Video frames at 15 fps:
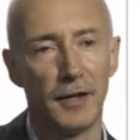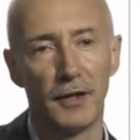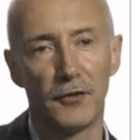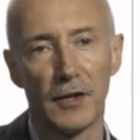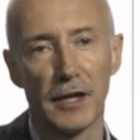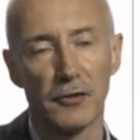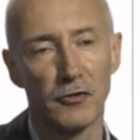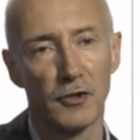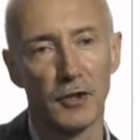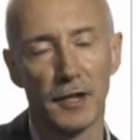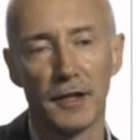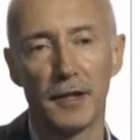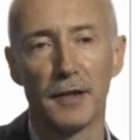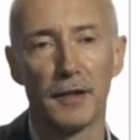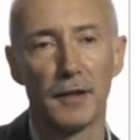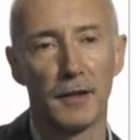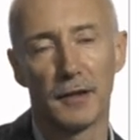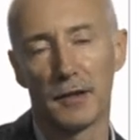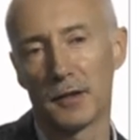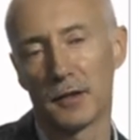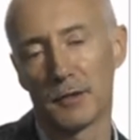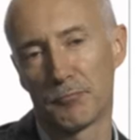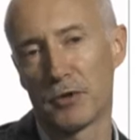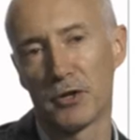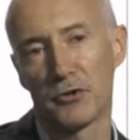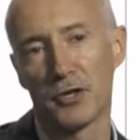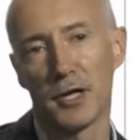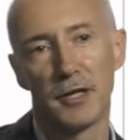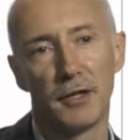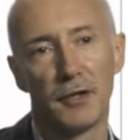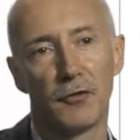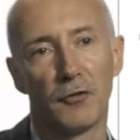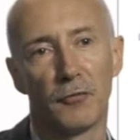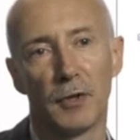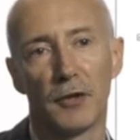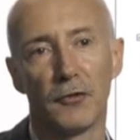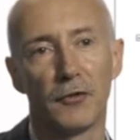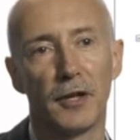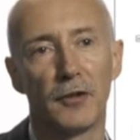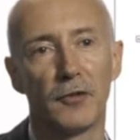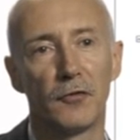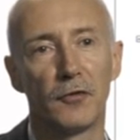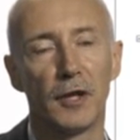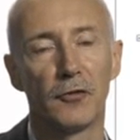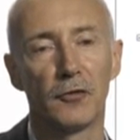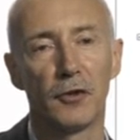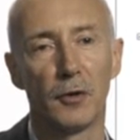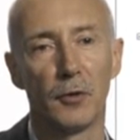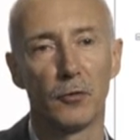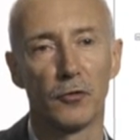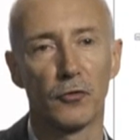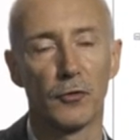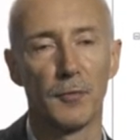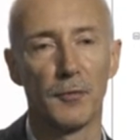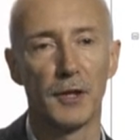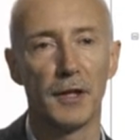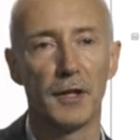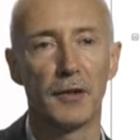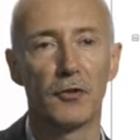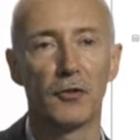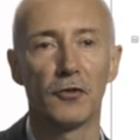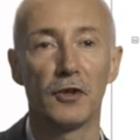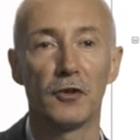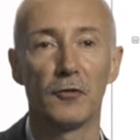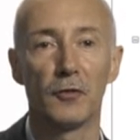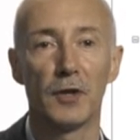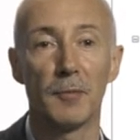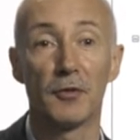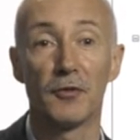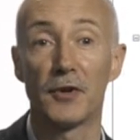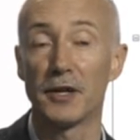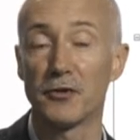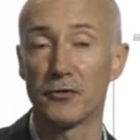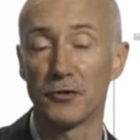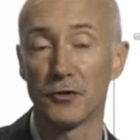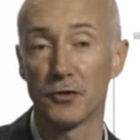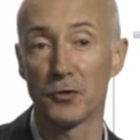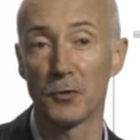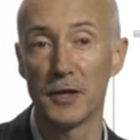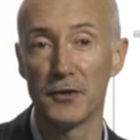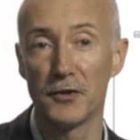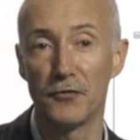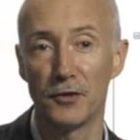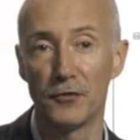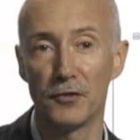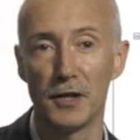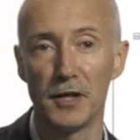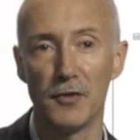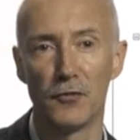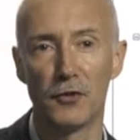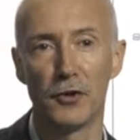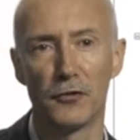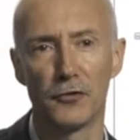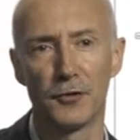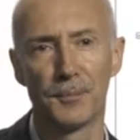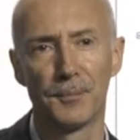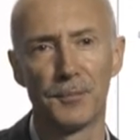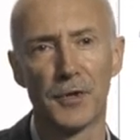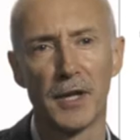is actually a shaded set of deciles from the indices of deprivation in the 2015 version.